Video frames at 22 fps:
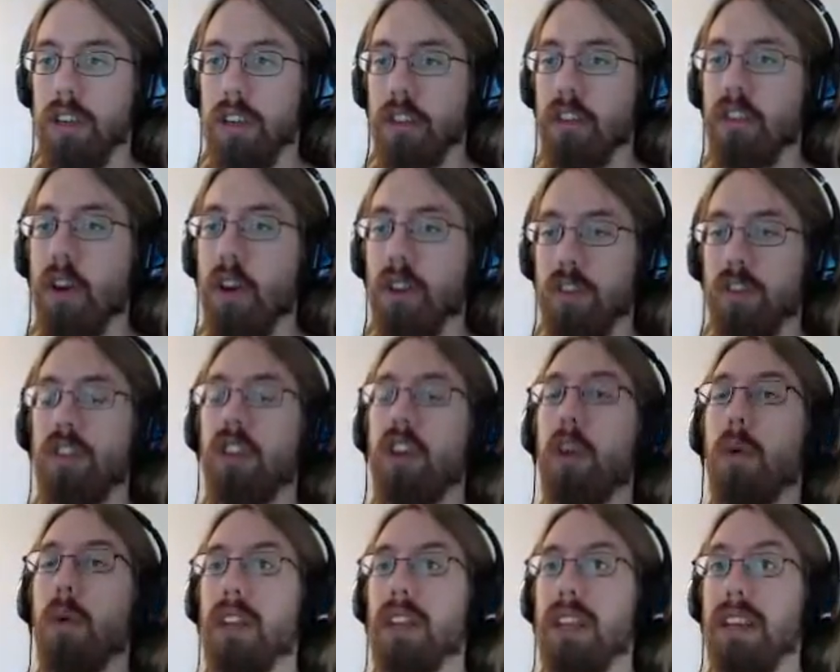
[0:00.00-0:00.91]
Just Cause
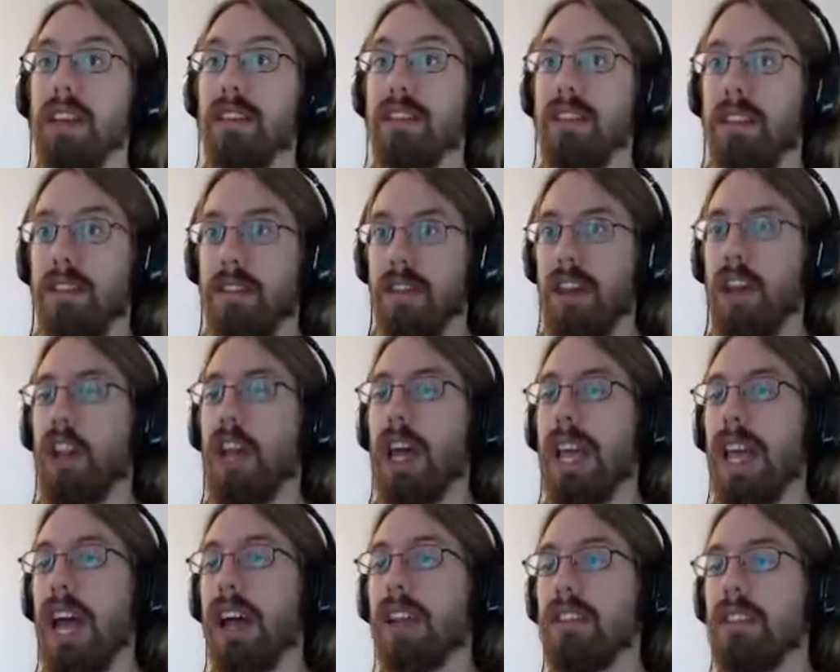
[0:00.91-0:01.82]
2, at least until
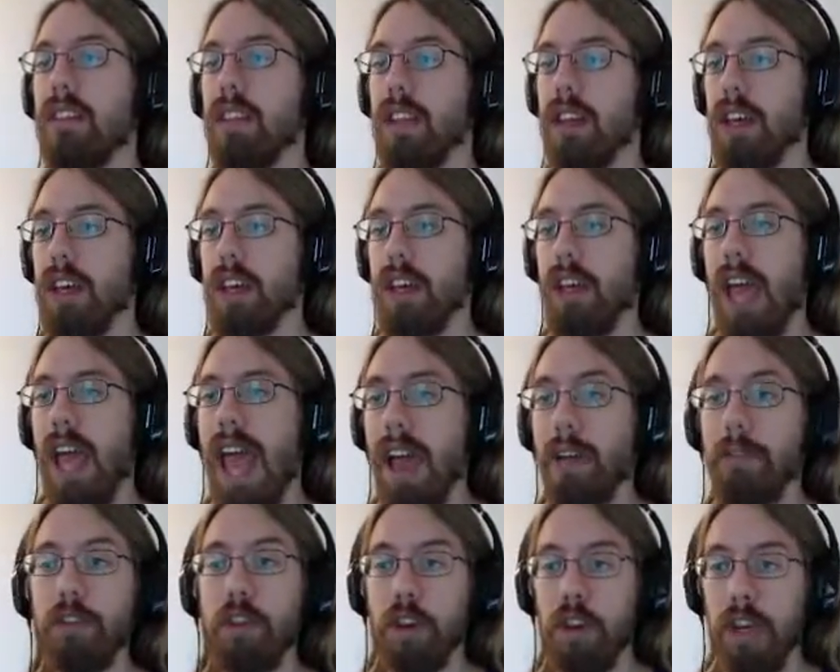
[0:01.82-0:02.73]
I got to the
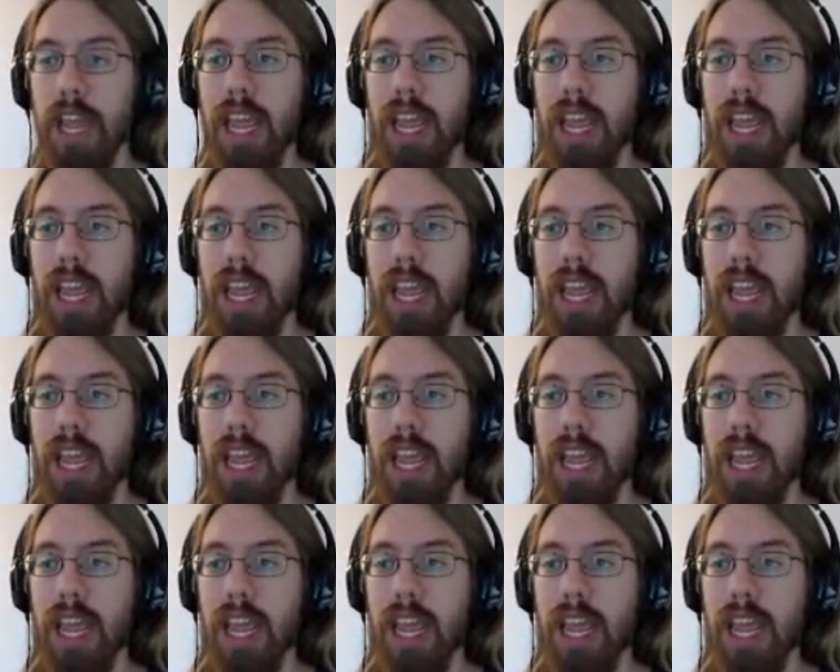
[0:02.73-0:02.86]
after